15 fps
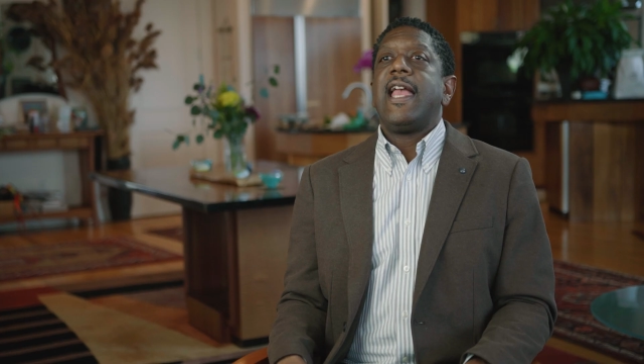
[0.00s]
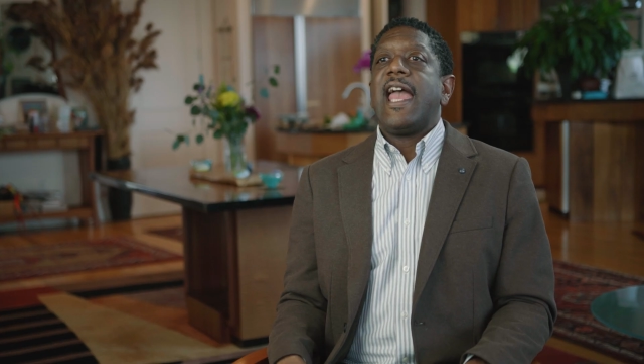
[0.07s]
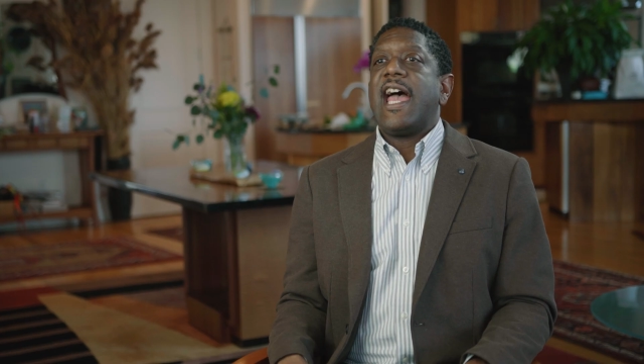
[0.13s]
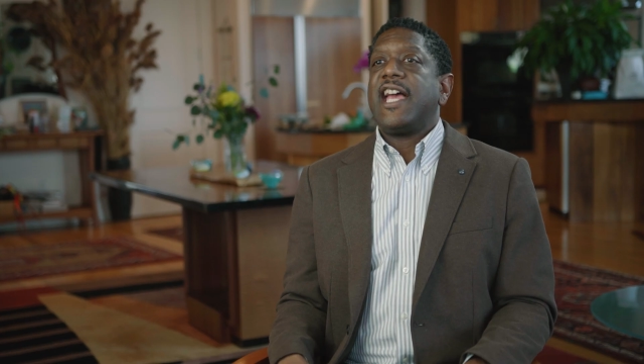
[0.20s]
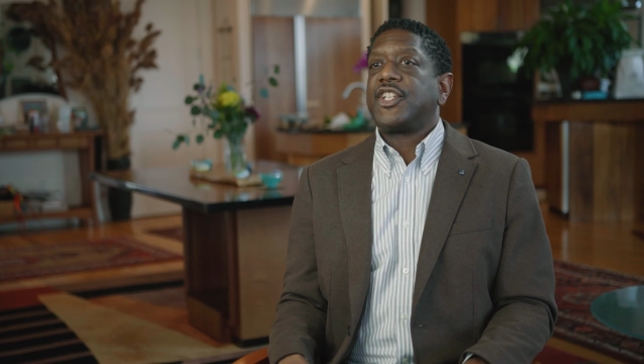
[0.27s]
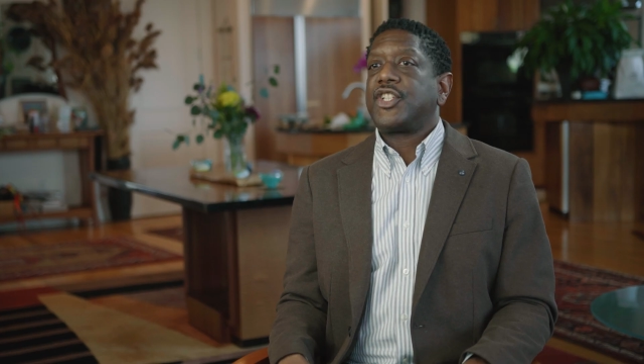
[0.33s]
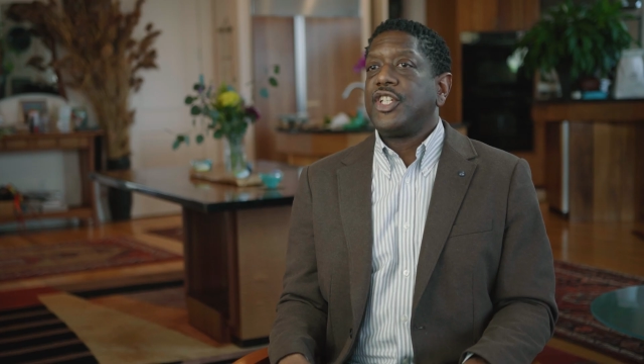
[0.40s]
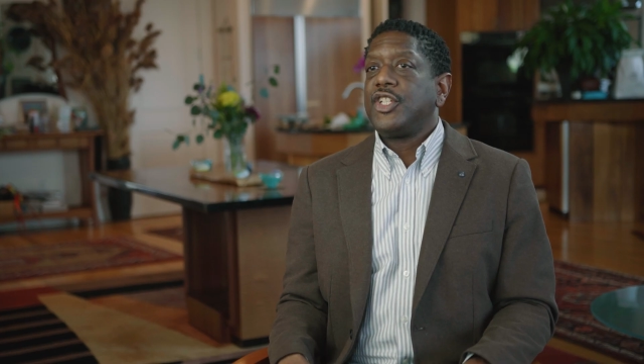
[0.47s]

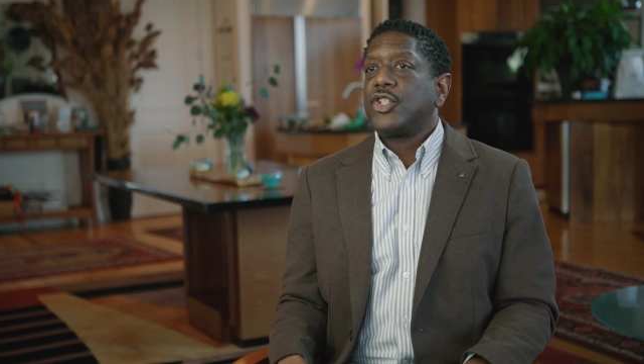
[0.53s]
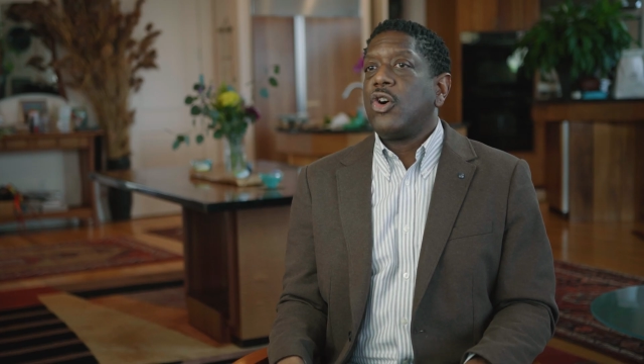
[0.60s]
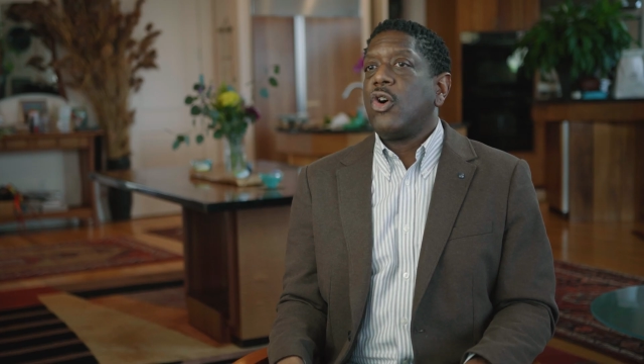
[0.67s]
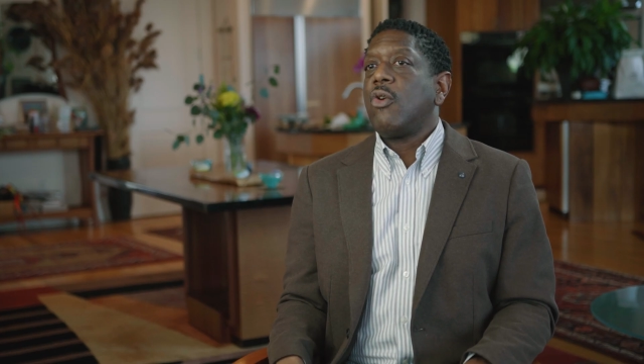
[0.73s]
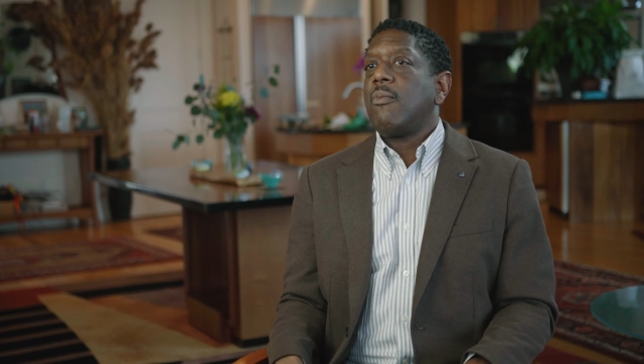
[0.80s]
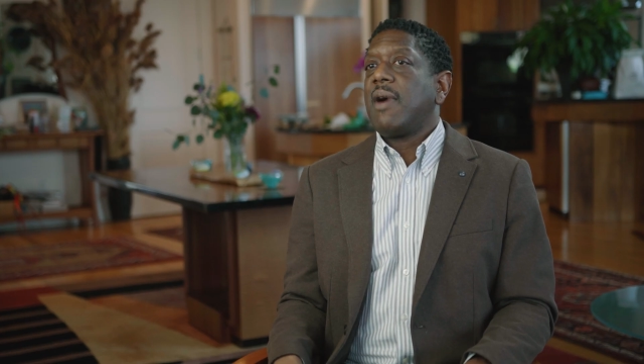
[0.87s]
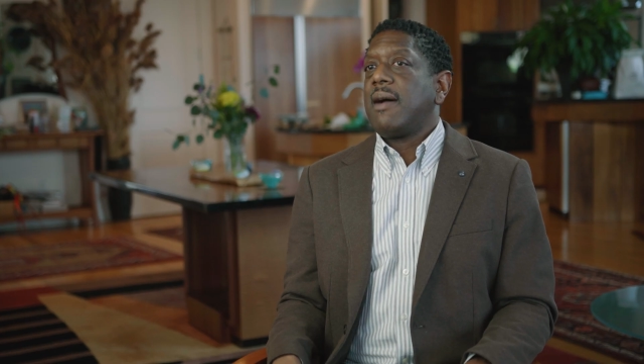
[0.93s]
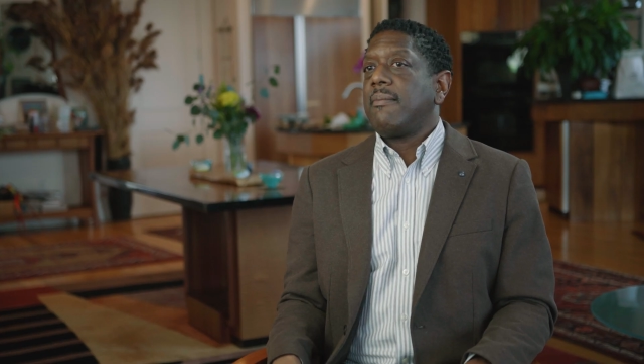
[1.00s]
and she
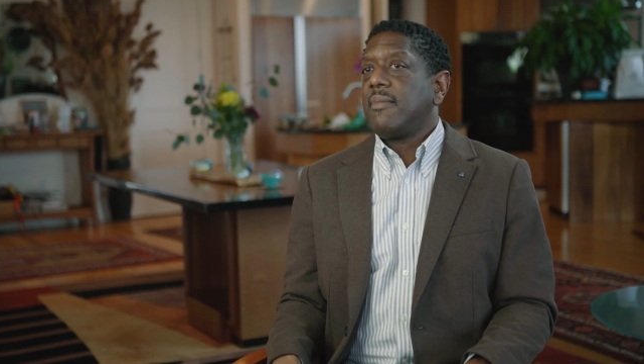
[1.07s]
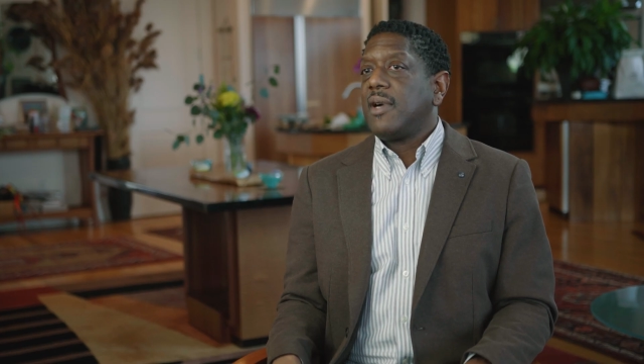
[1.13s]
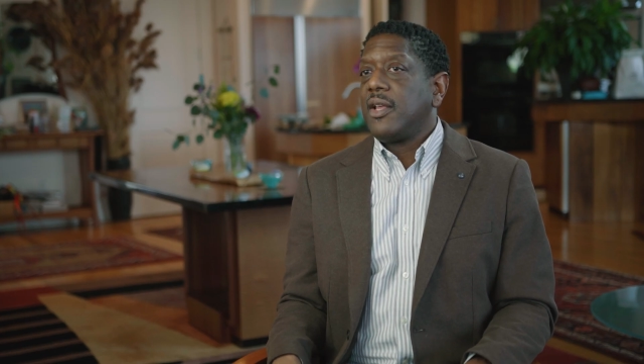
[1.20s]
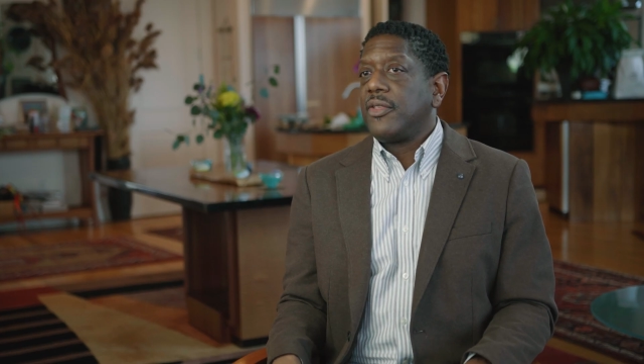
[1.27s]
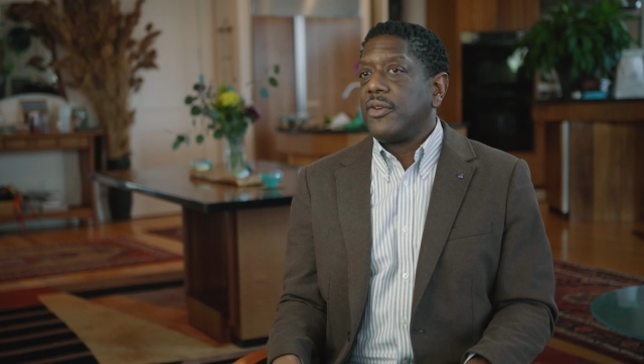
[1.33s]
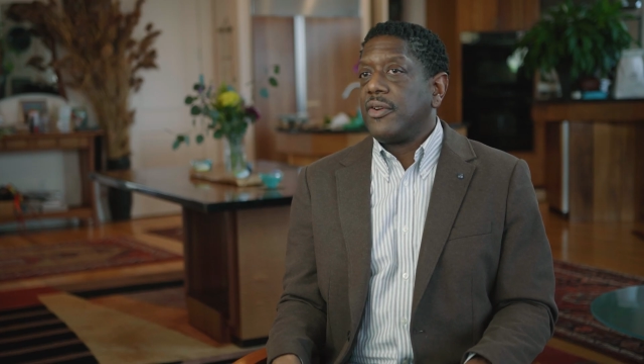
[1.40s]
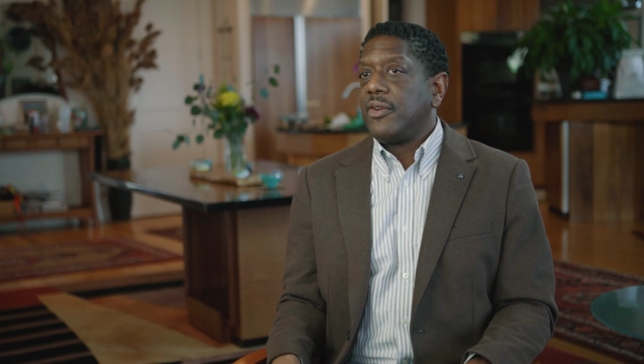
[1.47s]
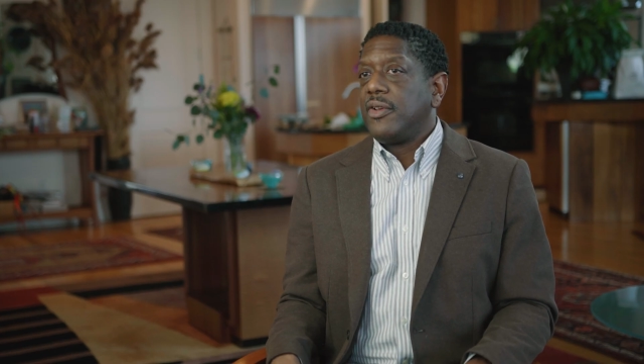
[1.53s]
told my
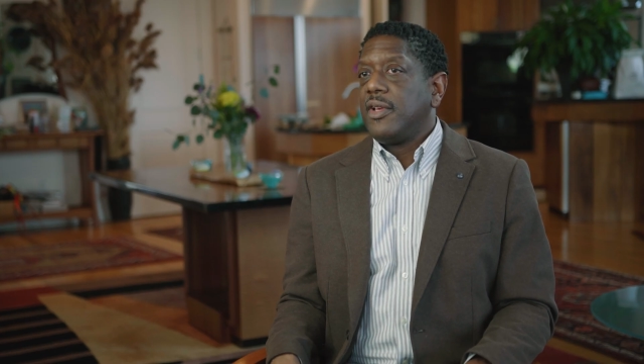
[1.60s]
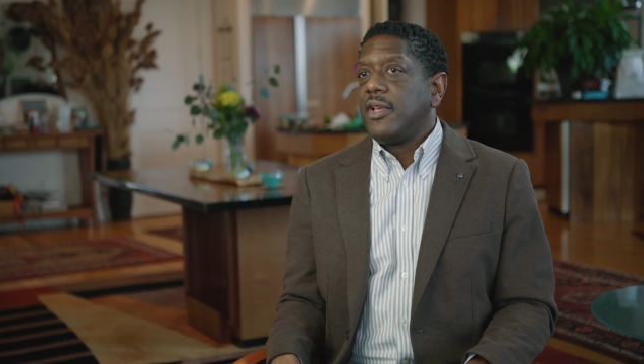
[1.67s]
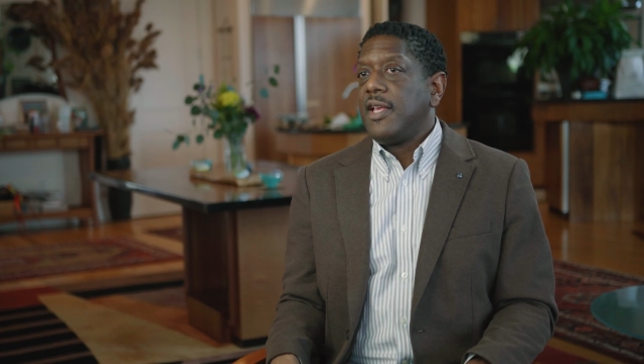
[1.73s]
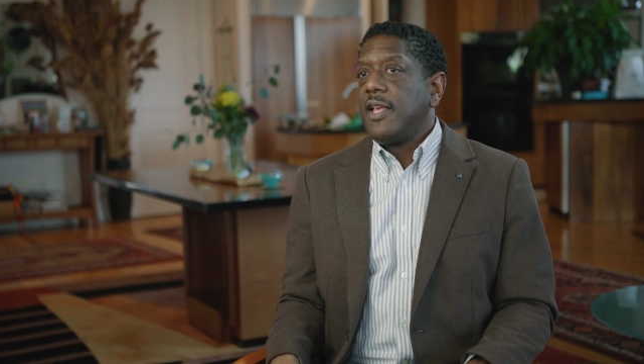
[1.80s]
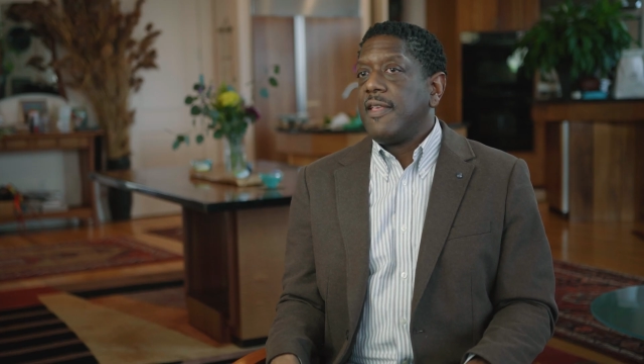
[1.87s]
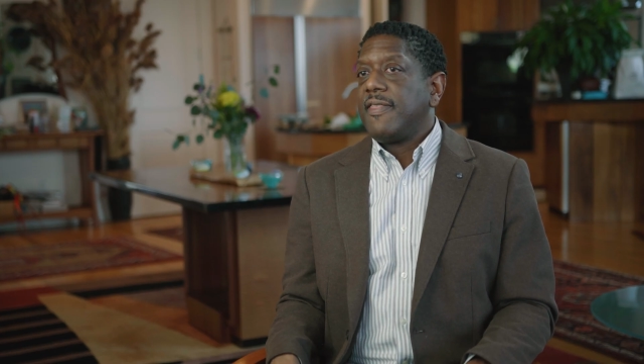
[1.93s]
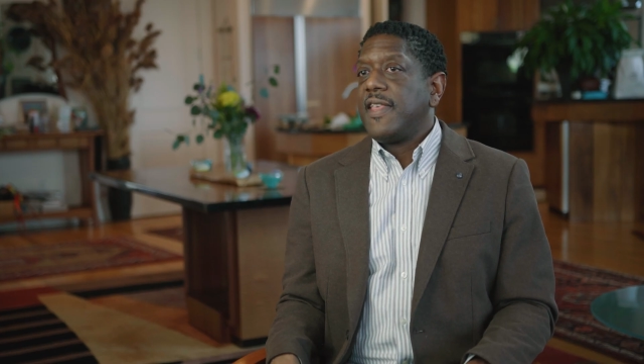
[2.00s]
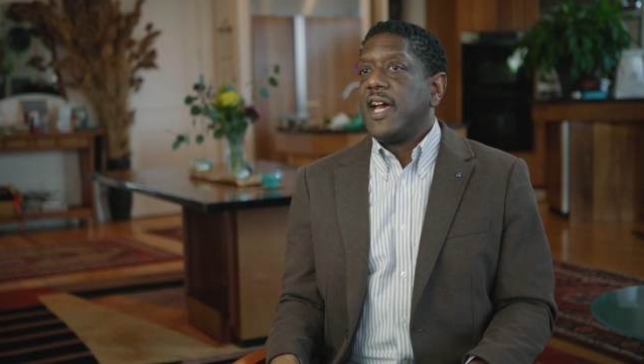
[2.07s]
mother
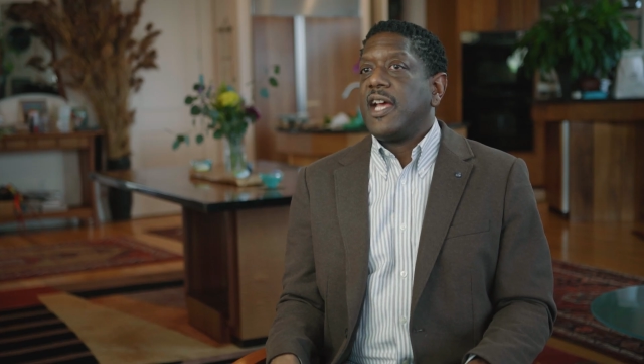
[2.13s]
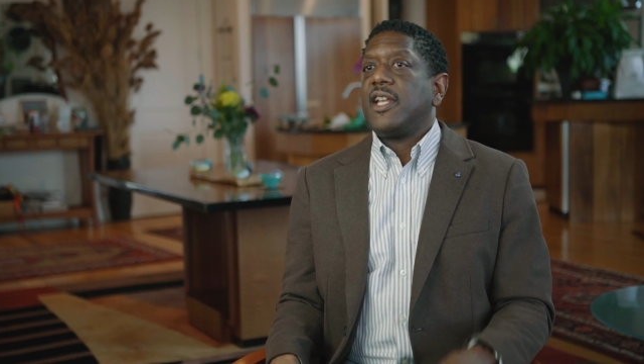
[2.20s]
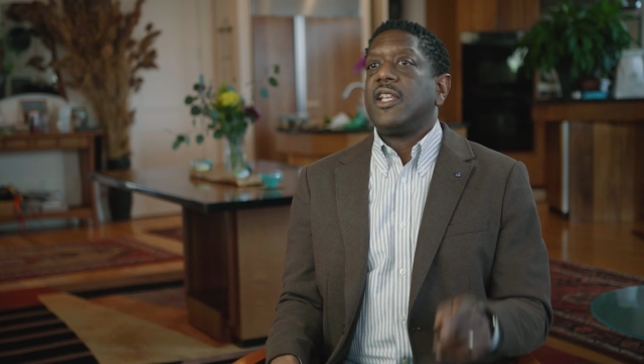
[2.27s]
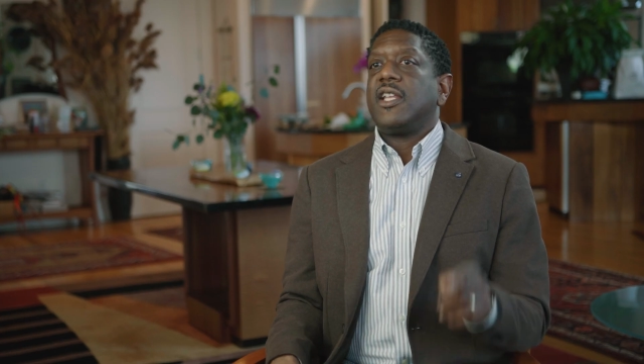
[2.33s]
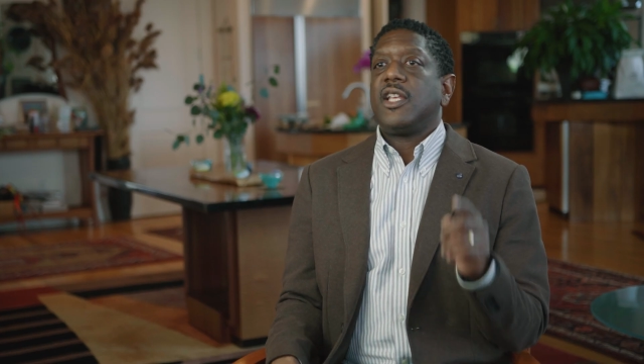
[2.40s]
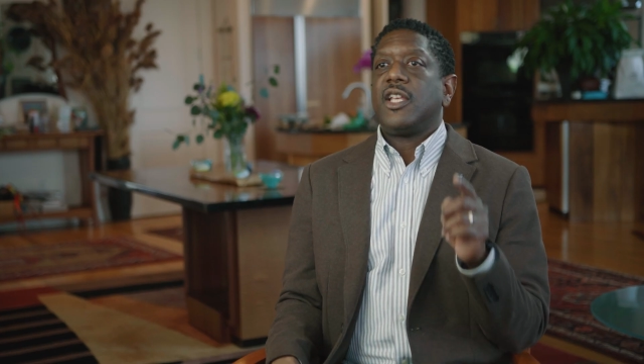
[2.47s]
that